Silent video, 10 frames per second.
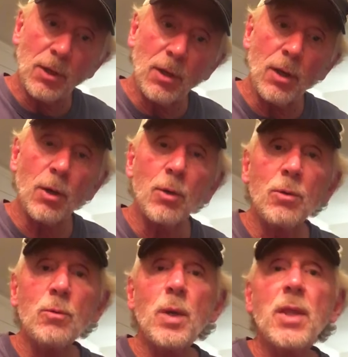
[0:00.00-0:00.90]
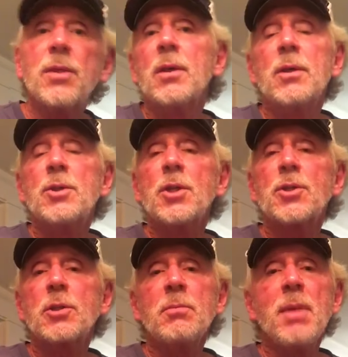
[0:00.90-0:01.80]
alone with
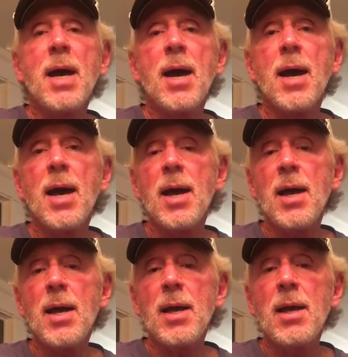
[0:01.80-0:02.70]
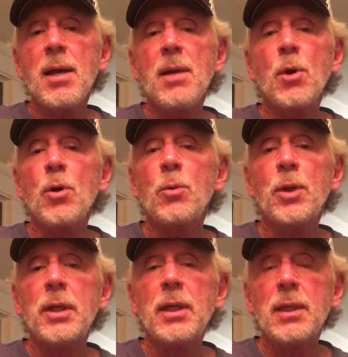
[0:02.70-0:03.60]
just a memory,